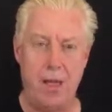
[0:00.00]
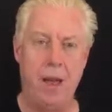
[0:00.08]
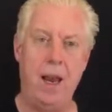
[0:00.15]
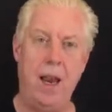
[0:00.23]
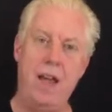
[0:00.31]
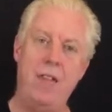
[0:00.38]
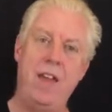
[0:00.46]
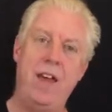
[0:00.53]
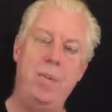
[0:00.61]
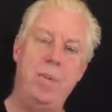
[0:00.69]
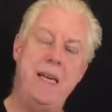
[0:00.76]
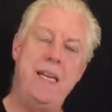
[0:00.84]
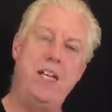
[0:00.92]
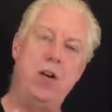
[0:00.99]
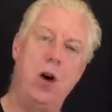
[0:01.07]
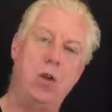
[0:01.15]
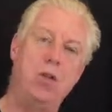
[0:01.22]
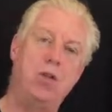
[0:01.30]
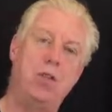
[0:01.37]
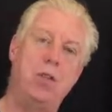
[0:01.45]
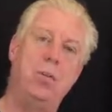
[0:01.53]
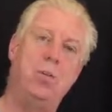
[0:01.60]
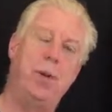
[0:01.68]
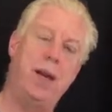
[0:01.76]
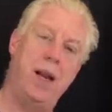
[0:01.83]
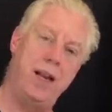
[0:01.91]
let there be
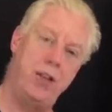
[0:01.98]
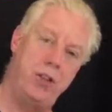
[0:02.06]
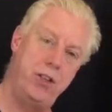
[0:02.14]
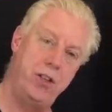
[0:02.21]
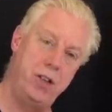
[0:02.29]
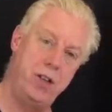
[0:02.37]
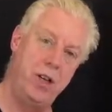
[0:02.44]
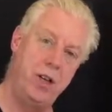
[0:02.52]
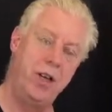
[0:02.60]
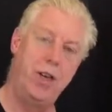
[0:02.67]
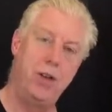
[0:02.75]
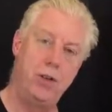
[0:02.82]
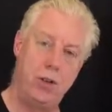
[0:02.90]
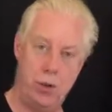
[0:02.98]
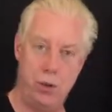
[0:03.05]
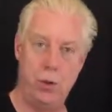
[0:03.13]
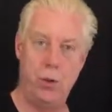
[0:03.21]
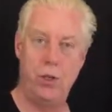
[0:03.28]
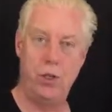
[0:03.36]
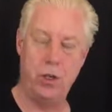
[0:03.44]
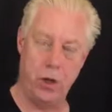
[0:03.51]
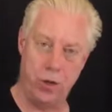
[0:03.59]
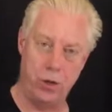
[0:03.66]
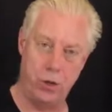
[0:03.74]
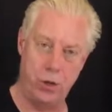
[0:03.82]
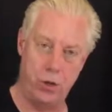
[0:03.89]
contemplation to the
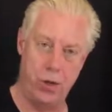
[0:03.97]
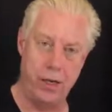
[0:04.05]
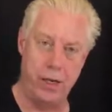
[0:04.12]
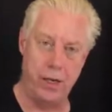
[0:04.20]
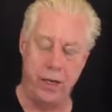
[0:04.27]
contrary.